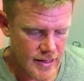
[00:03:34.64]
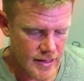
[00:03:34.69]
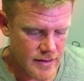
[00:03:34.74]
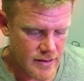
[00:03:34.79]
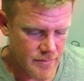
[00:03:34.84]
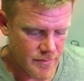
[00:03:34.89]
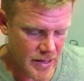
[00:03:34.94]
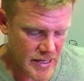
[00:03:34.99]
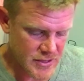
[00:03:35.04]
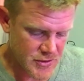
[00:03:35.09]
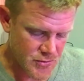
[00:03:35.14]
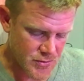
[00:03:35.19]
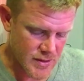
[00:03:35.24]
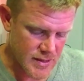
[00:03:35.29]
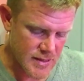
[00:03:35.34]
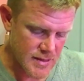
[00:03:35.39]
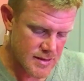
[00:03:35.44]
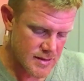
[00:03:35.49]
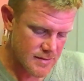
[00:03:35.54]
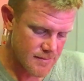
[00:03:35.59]
in the
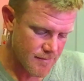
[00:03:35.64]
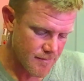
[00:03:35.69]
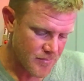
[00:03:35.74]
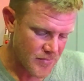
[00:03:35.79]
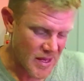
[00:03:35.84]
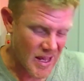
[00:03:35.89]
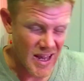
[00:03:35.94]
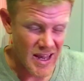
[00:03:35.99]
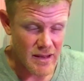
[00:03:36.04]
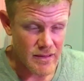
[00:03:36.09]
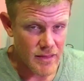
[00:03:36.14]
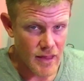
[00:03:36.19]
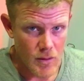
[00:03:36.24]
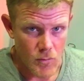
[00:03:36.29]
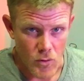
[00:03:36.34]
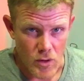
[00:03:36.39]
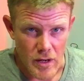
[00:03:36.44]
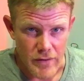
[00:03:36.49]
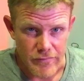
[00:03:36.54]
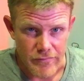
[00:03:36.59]
batteries, and they
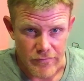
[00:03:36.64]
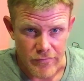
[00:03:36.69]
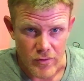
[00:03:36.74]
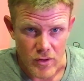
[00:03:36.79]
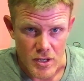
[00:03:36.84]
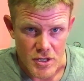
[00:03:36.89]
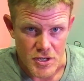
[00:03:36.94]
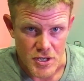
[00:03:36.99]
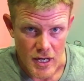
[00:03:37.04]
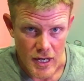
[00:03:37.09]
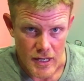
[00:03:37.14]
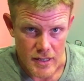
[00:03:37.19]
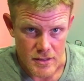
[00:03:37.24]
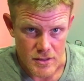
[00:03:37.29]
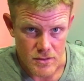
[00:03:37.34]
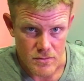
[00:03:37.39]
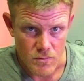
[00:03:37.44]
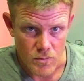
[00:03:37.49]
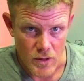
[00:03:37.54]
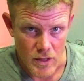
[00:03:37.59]
weren't even fully
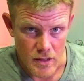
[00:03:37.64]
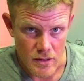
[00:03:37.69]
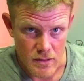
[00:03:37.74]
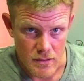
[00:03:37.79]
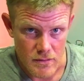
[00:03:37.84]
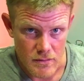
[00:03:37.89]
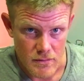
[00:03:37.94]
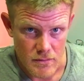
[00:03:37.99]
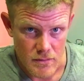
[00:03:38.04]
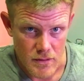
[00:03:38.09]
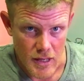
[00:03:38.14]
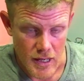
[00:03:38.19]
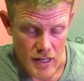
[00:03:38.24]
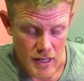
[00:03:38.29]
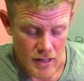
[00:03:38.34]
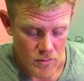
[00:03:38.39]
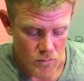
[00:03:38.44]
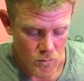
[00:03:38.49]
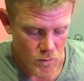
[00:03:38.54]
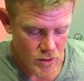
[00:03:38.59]
charged when
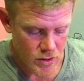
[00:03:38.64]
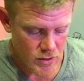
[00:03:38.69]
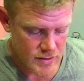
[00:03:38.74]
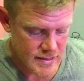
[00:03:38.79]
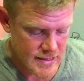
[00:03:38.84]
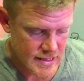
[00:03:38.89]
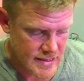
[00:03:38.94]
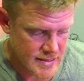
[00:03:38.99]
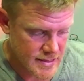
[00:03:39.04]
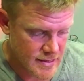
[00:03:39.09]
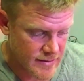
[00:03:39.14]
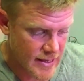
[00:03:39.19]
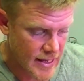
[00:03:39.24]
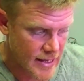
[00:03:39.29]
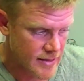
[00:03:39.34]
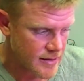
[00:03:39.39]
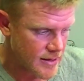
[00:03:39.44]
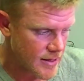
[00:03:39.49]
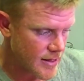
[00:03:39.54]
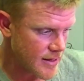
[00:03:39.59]
I tested
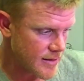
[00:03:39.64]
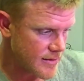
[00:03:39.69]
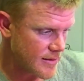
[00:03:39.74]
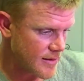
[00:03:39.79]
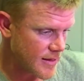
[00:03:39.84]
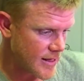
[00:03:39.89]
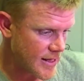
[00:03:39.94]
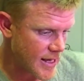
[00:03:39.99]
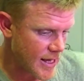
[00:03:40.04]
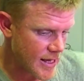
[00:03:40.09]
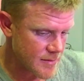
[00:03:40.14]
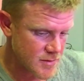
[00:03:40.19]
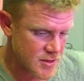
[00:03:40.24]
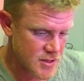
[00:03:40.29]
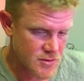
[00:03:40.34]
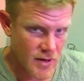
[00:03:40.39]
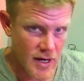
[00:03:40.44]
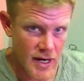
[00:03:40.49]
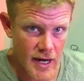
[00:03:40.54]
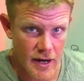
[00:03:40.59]
that. They came
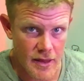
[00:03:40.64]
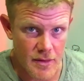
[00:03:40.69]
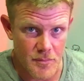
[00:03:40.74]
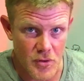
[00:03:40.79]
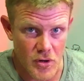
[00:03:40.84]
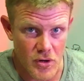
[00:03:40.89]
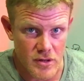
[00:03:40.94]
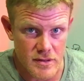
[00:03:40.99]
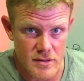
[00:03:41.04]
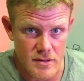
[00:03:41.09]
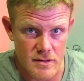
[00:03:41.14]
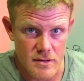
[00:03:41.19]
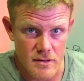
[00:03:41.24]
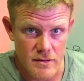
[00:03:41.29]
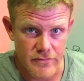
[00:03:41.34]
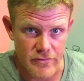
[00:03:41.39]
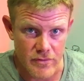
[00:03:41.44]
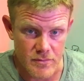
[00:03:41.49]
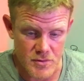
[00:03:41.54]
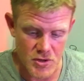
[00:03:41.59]
straight out of the box
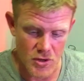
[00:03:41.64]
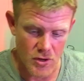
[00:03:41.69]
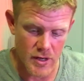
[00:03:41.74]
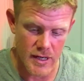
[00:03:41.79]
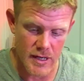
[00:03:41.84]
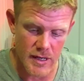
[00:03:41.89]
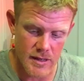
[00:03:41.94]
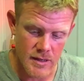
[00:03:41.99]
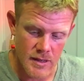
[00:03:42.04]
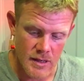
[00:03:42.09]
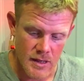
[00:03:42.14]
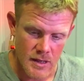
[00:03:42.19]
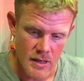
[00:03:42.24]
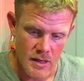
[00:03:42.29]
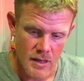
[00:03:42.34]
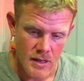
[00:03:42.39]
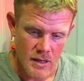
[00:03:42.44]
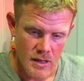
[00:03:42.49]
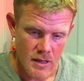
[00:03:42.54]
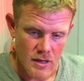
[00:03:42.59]
from China.
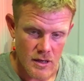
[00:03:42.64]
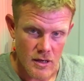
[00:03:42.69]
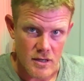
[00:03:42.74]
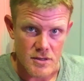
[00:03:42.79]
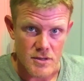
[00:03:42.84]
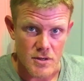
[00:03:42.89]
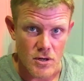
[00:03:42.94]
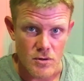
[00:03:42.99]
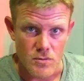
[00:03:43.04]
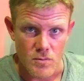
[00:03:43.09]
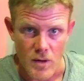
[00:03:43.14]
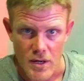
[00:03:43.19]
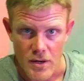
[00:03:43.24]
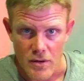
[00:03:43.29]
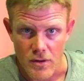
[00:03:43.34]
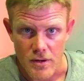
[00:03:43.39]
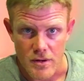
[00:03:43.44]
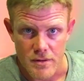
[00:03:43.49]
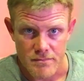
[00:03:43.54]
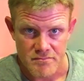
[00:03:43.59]
I turned one
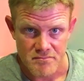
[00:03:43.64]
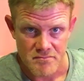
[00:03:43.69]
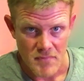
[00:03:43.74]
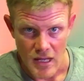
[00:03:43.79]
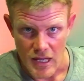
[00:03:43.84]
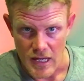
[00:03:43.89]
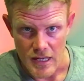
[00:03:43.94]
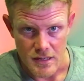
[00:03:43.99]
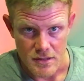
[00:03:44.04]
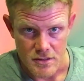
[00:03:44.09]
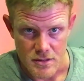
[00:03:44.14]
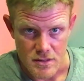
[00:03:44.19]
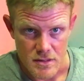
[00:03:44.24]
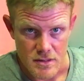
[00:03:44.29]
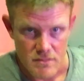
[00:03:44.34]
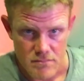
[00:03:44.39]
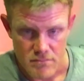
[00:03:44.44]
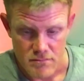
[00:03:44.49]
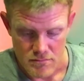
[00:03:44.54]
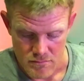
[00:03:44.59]
on and
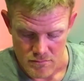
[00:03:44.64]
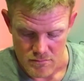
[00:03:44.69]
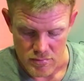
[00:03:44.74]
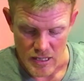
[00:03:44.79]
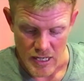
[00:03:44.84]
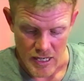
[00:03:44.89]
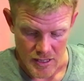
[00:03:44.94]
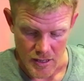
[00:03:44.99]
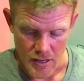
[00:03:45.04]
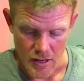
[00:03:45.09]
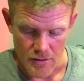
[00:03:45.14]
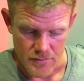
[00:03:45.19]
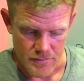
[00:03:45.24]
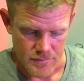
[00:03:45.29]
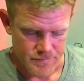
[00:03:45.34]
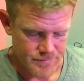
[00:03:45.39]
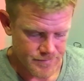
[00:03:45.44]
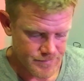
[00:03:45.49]
just let it go.